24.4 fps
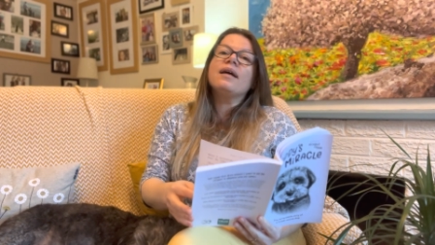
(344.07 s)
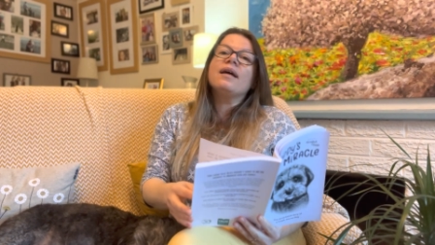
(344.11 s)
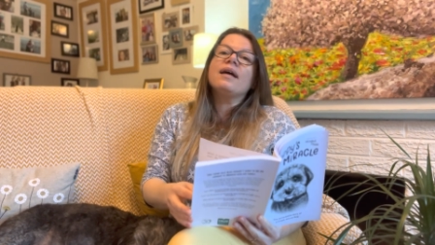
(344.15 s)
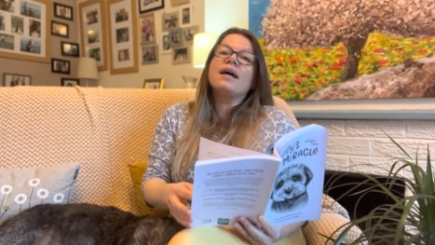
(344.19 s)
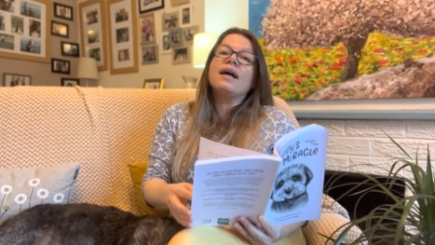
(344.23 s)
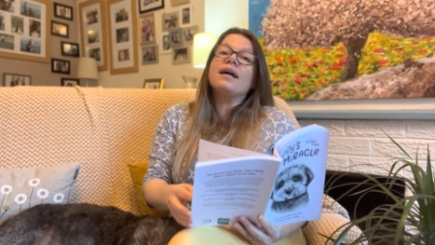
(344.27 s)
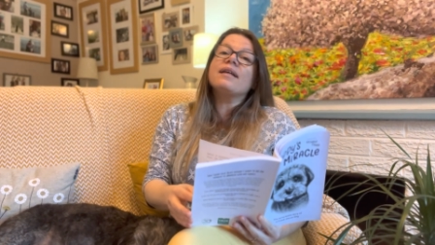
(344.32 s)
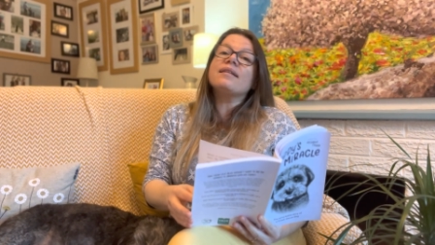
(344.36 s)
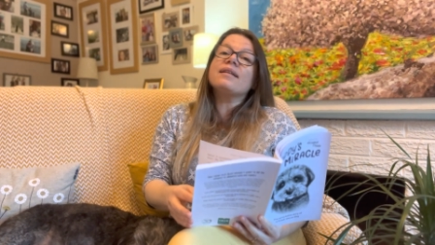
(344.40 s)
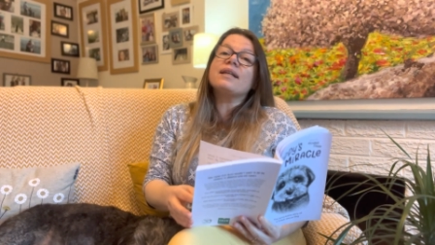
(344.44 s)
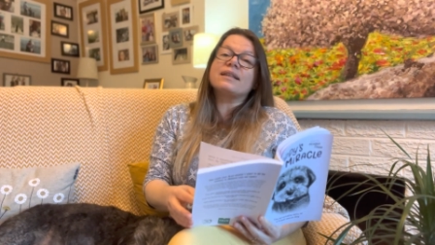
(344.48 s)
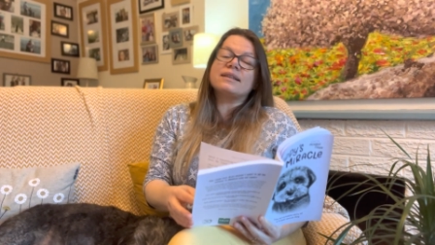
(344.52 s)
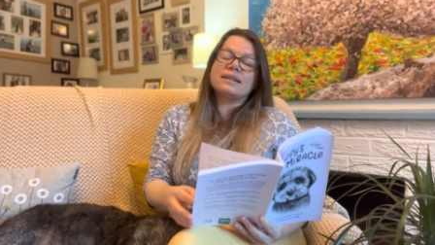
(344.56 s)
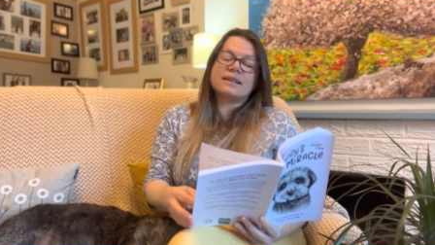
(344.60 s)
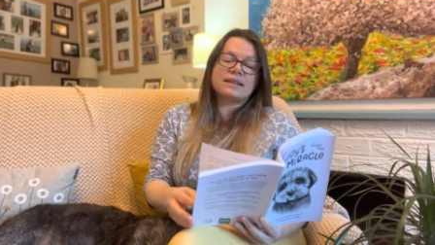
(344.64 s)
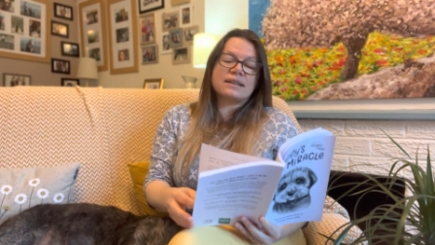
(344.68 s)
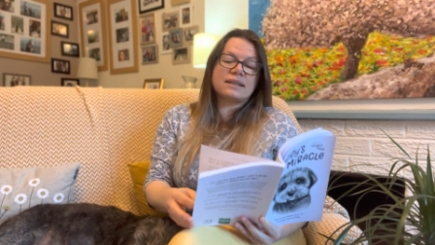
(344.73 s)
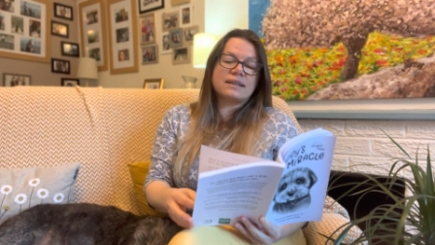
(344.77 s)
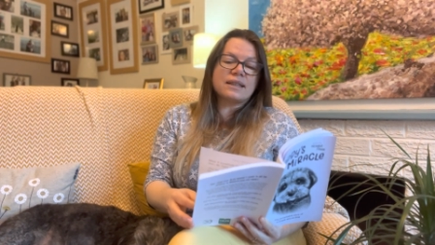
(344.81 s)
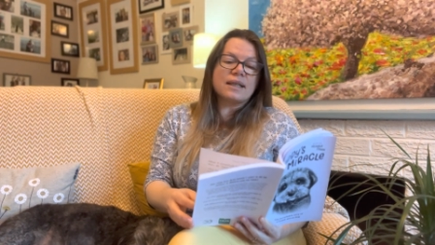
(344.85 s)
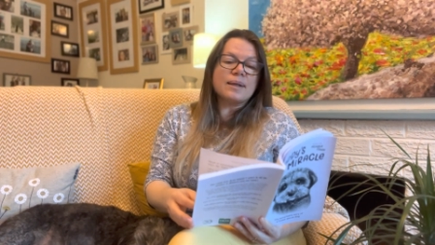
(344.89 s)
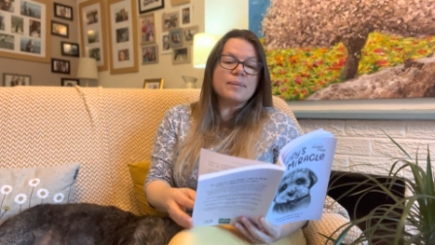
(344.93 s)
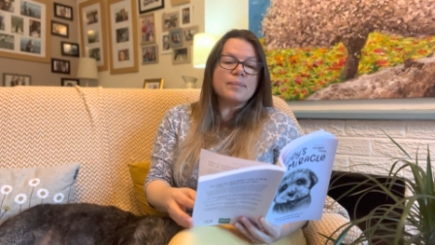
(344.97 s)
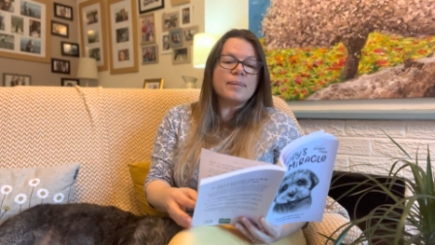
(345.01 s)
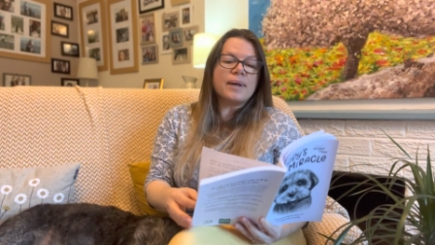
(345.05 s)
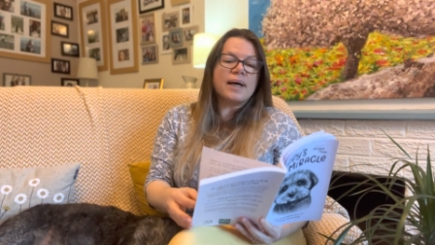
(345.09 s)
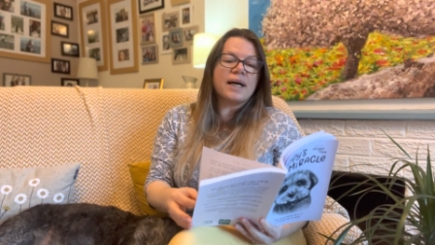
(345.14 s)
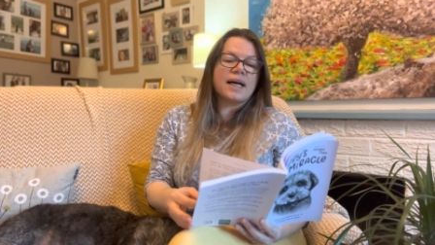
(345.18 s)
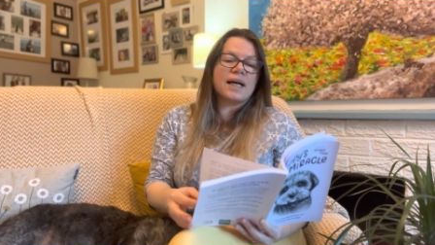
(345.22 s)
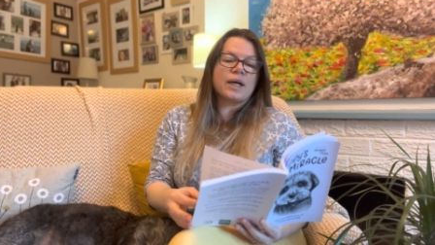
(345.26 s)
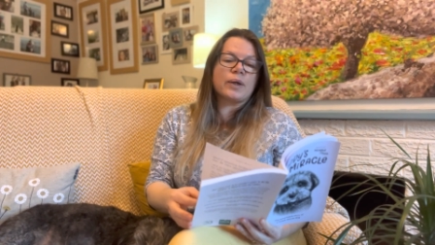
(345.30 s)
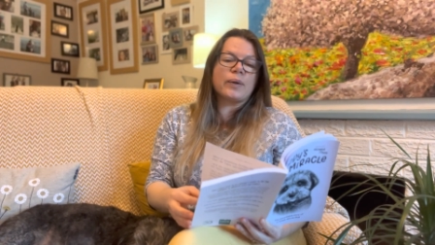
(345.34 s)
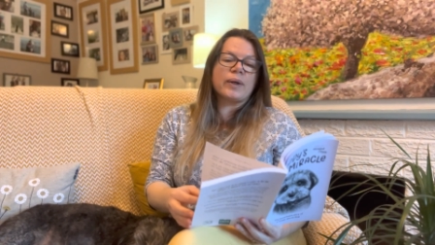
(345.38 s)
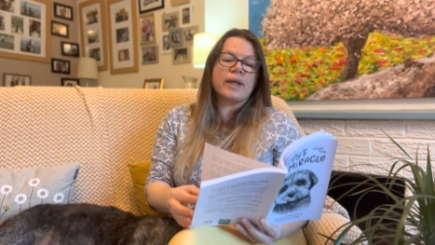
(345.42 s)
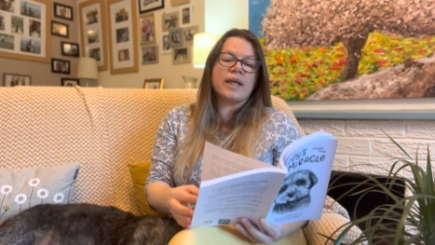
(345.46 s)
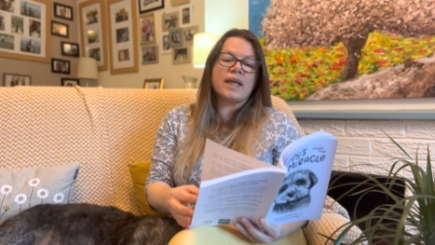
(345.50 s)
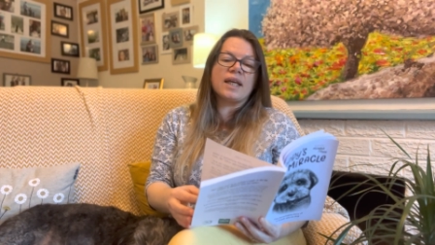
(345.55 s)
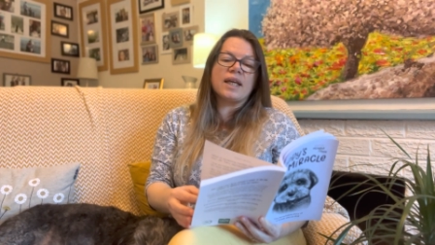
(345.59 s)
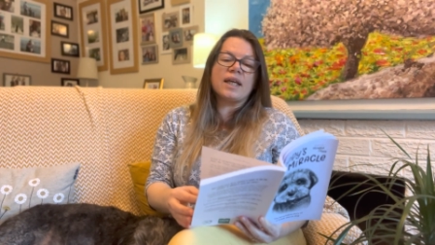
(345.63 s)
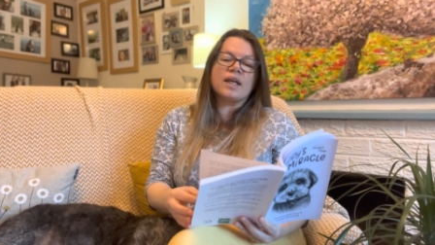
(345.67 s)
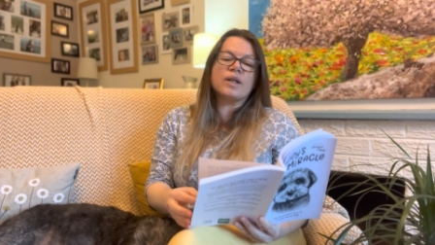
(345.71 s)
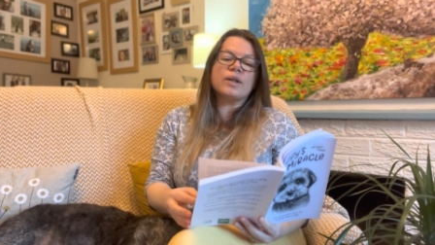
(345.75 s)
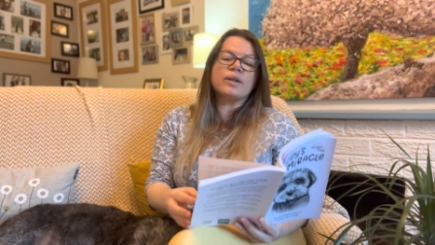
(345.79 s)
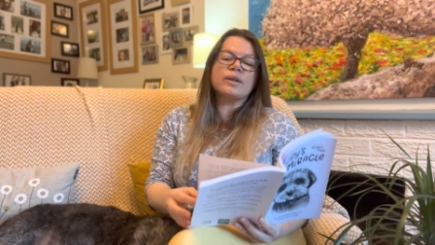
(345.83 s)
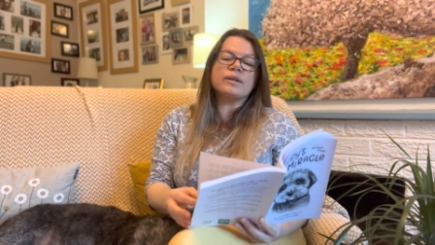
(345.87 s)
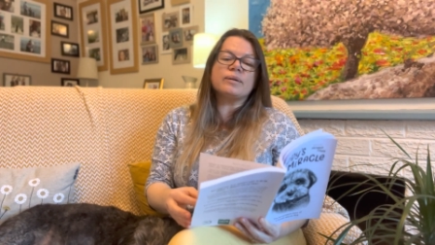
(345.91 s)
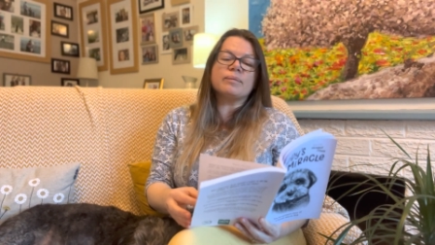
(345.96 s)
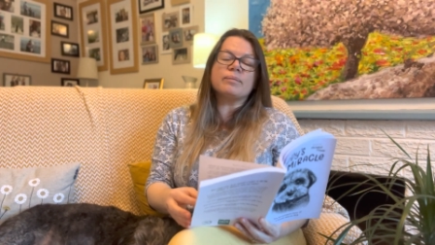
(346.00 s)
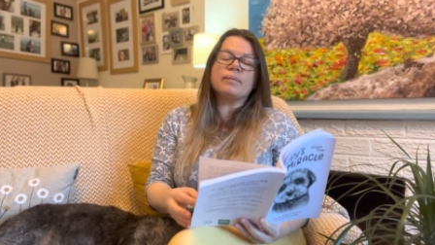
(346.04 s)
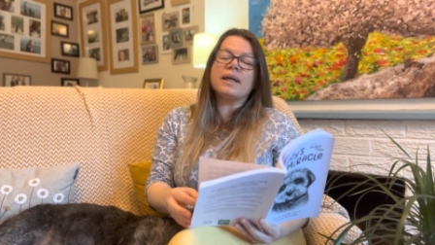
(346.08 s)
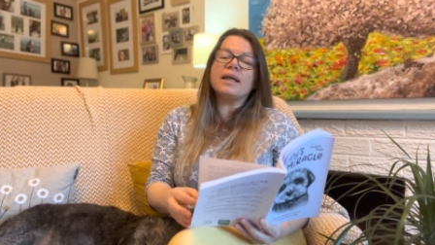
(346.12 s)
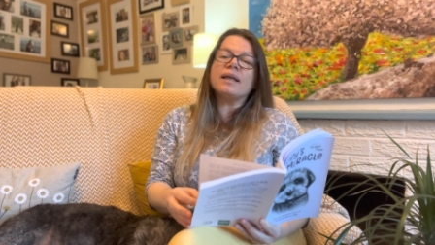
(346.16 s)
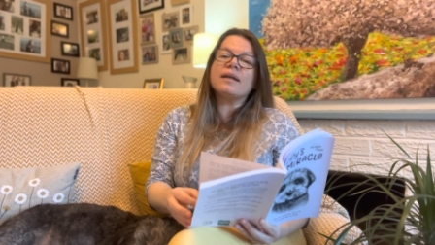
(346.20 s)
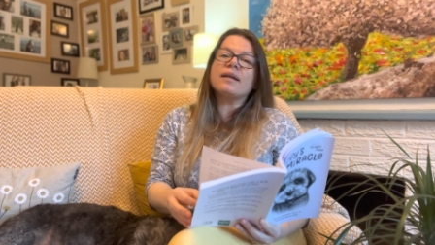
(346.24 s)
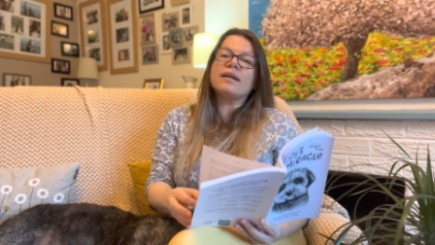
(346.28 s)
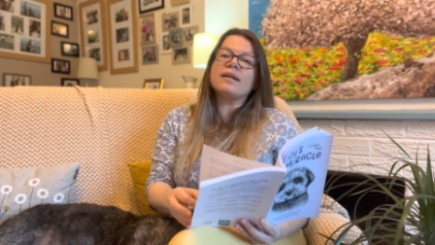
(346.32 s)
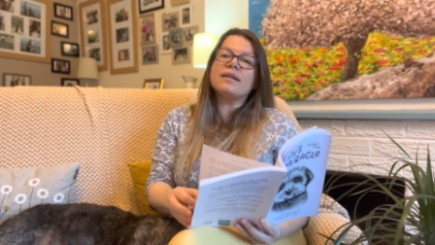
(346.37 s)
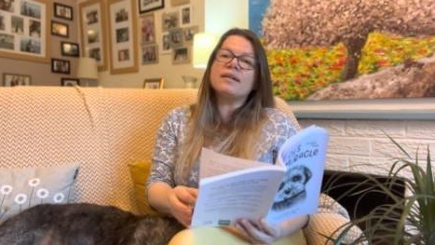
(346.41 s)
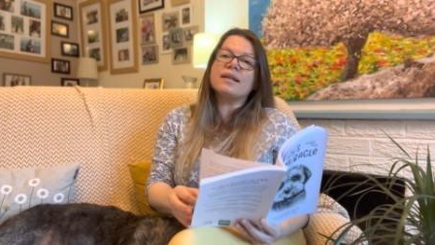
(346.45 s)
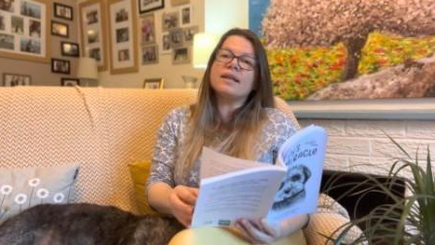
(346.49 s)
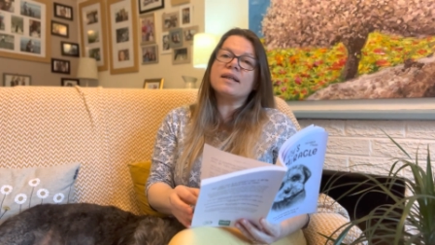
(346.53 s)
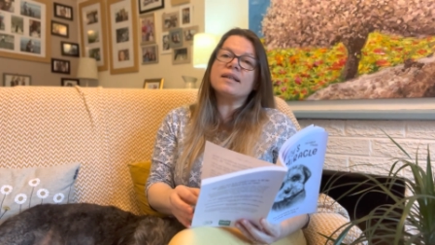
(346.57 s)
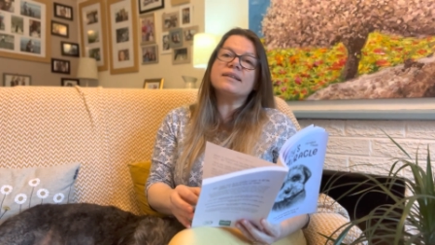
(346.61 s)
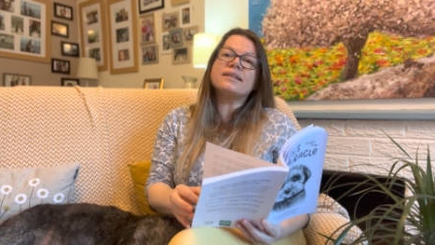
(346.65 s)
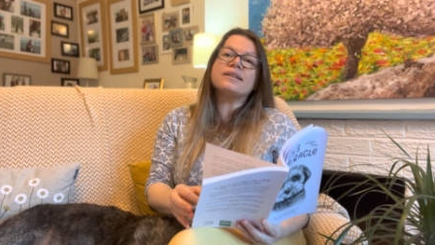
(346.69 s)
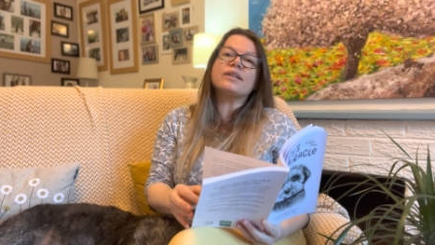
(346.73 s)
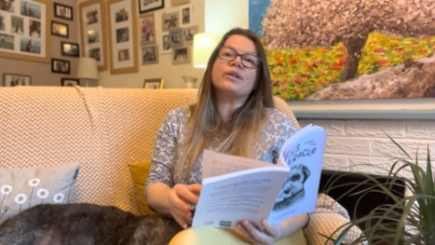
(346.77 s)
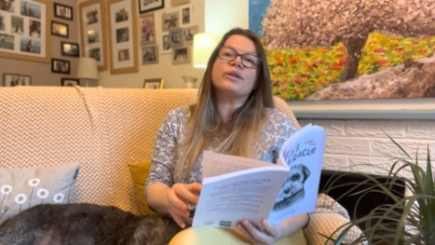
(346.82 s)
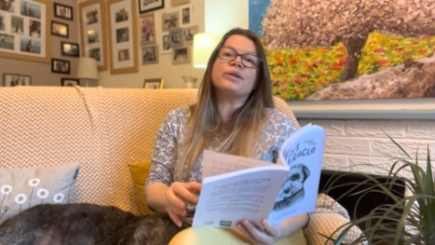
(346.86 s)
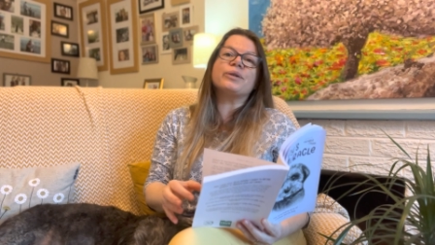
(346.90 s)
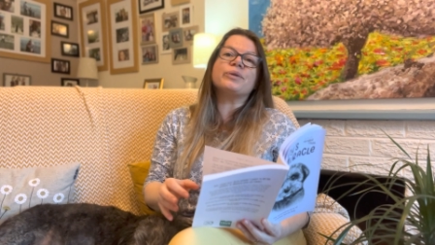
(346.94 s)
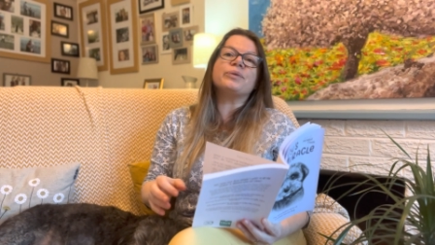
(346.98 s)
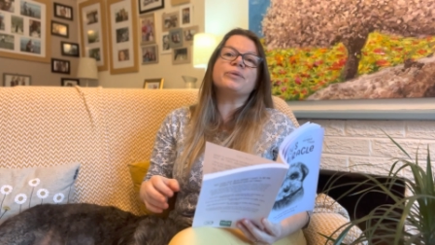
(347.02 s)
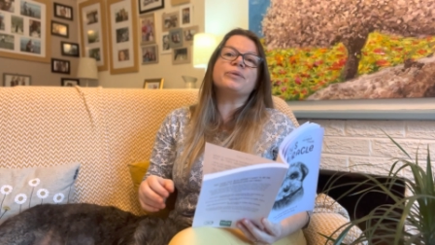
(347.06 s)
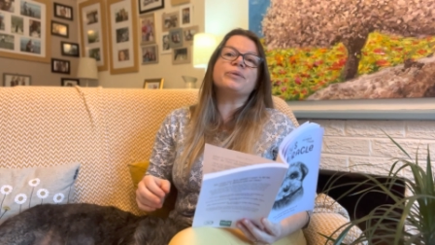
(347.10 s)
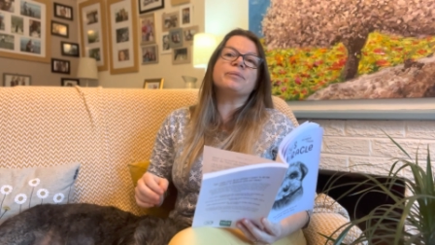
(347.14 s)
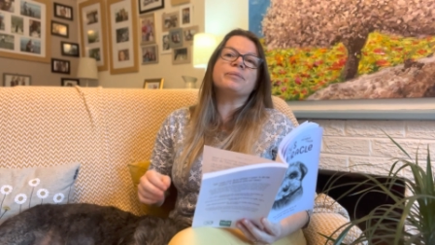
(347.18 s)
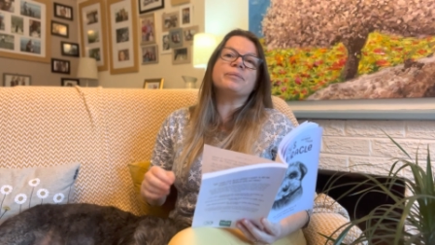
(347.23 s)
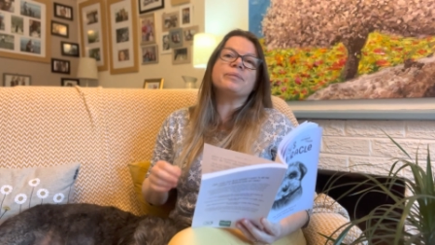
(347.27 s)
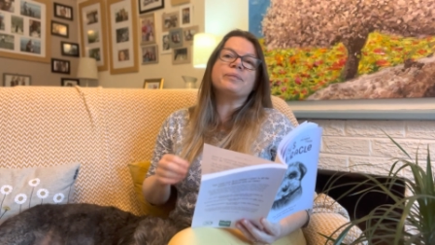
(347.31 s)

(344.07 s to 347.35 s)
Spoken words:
and that somehow he could make it his own.